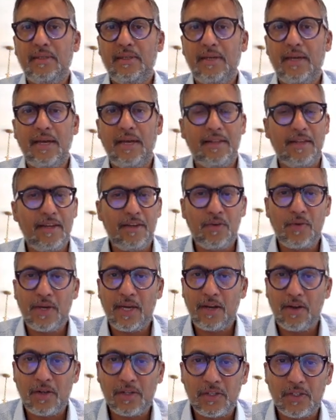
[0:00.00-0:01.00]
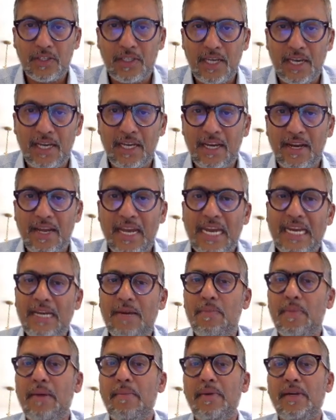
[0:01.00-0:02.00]
and then you can also say
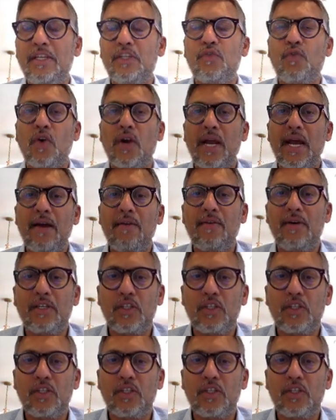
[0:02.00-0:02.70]
created memories forever.